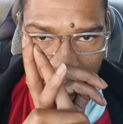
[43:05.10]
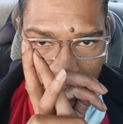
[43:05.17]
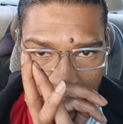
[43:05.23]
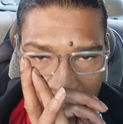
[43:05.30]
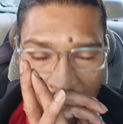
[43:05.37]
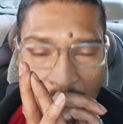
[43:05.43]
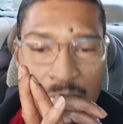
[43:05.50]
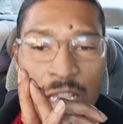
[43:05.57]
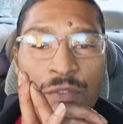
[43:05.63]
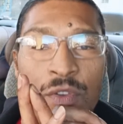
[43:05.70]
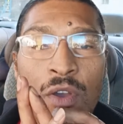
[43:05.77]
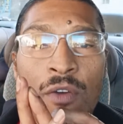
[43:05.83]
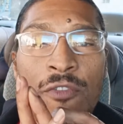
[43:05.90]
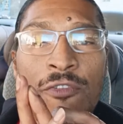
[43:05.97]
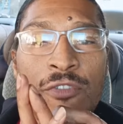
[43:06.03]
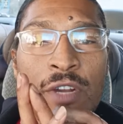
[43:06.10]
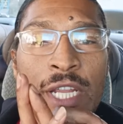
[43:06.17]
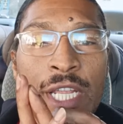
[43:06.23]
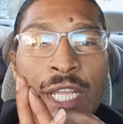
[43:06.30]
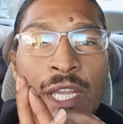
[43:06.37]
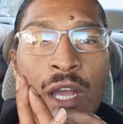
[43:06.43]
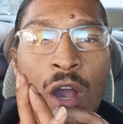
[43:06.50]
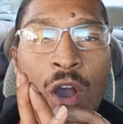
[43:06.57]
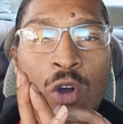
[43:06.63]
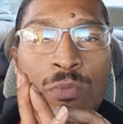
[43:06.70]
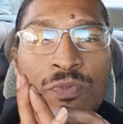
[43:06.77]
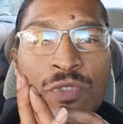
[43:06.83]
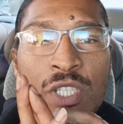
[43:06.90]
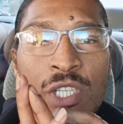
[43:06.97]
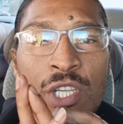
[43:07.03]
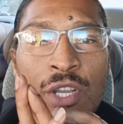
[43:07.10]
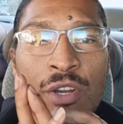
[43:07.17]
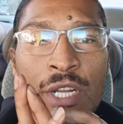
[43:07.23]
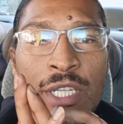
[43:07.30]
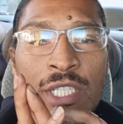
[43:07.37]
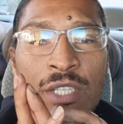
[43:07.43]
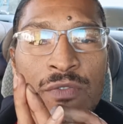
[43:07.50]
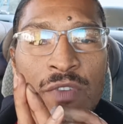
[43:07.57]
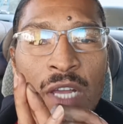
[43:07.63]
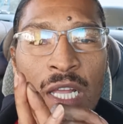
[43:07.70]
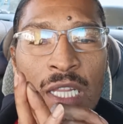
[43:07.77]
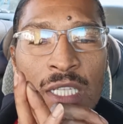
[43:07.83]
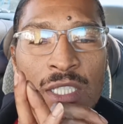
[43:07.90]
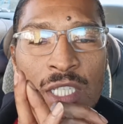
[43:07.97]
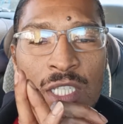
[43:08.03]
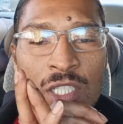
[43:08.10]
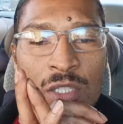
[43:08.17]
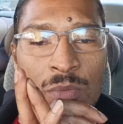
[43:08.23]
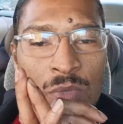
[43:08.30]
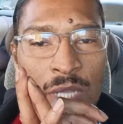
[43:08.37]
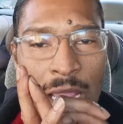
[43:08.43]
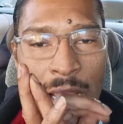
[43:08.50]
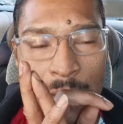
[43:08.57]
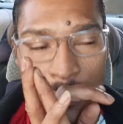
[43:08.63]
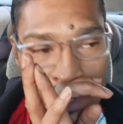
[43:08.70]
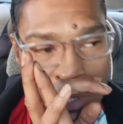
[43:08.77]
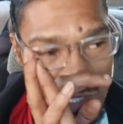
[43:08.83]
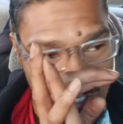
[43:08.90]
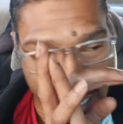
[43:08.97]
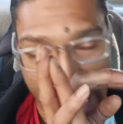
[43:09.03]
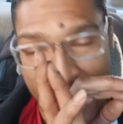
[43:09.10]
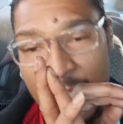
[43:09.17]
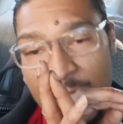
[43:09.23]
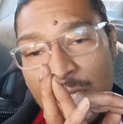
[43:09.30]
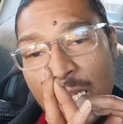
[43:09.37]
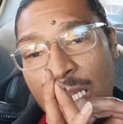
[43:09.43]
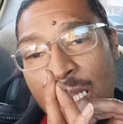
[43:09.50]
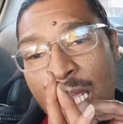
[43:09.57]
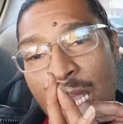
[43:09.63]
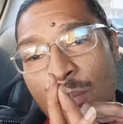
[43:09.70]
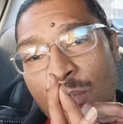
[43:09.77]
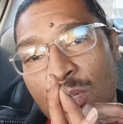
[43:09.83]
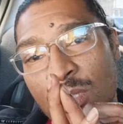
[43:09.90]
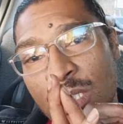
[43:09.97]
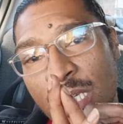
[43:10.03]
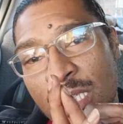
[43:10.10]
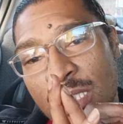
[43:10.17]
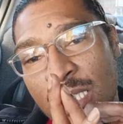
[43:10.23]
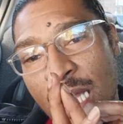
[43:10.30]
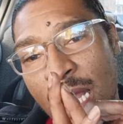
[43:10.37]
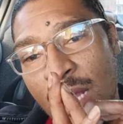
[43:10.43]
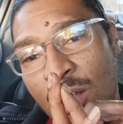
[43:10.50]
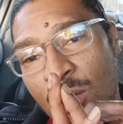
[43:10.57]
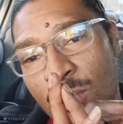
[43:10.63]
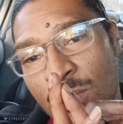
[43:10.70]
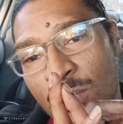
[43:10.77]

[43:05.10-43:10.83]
I'll give you a free home security surveillance system, cameras, HD cameras inside home.